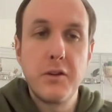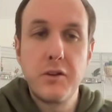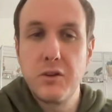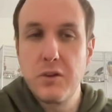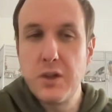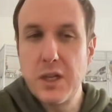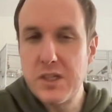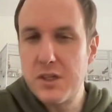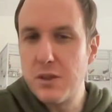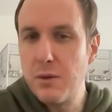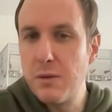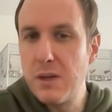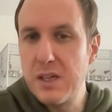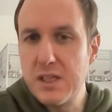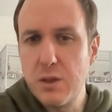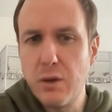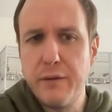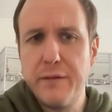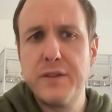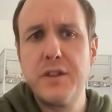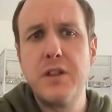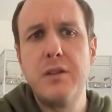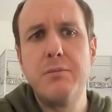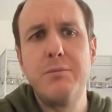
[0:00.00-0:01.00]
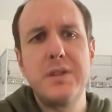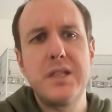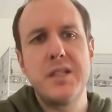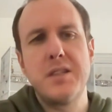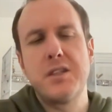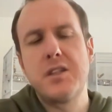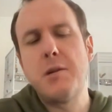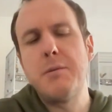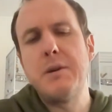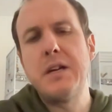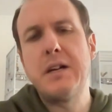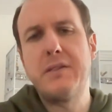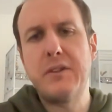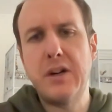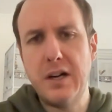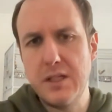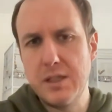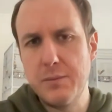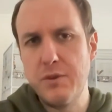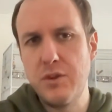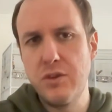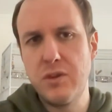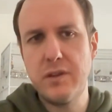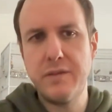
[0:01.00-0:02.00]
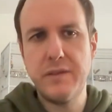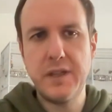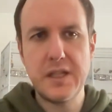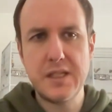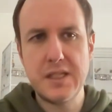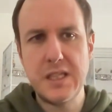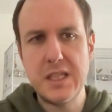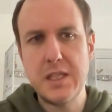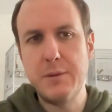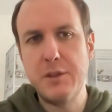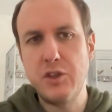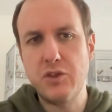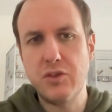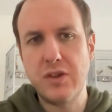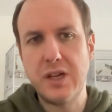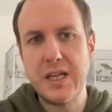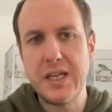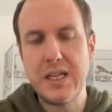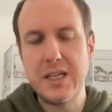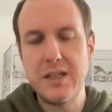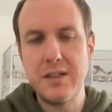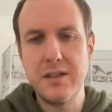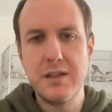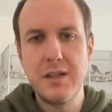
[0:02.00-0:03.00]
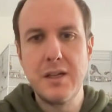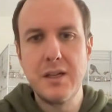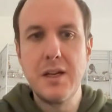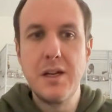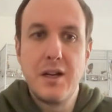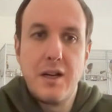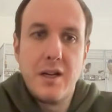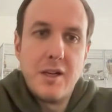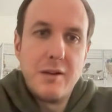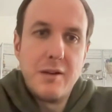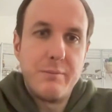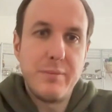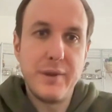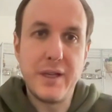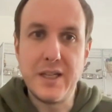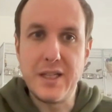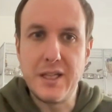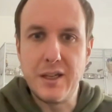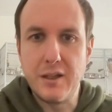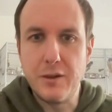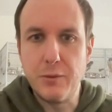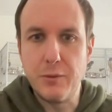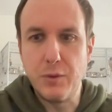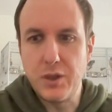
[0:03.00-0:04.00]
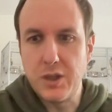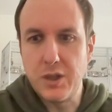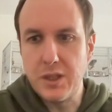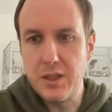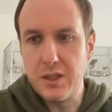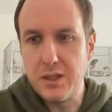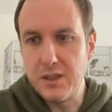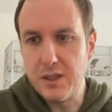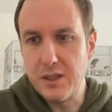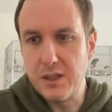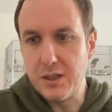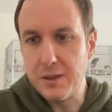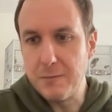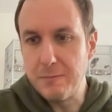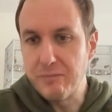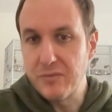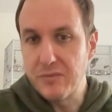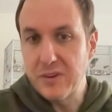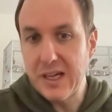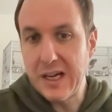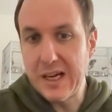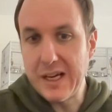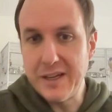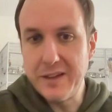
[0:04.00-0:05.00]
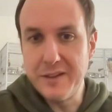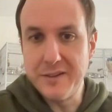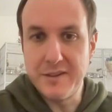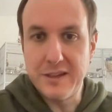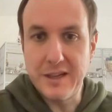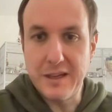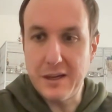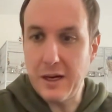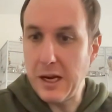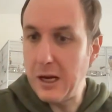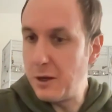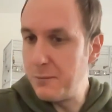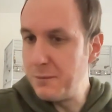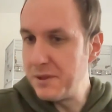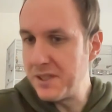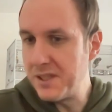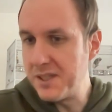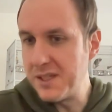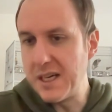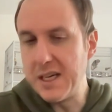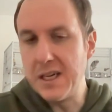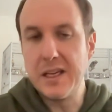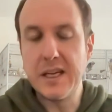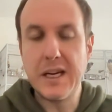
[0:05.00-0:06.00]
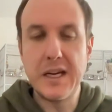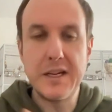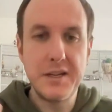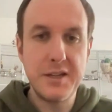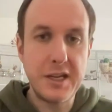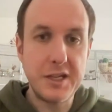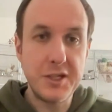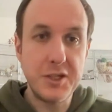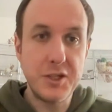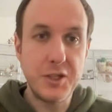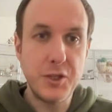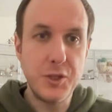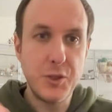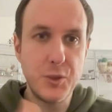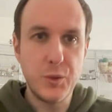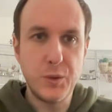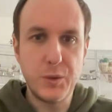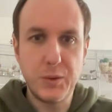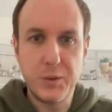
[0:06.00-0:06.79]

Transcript: get to do it as often because there's so many other husbandry things need to be trained. But, you know, what can you do? And hello, Mr. Tini. And as usual,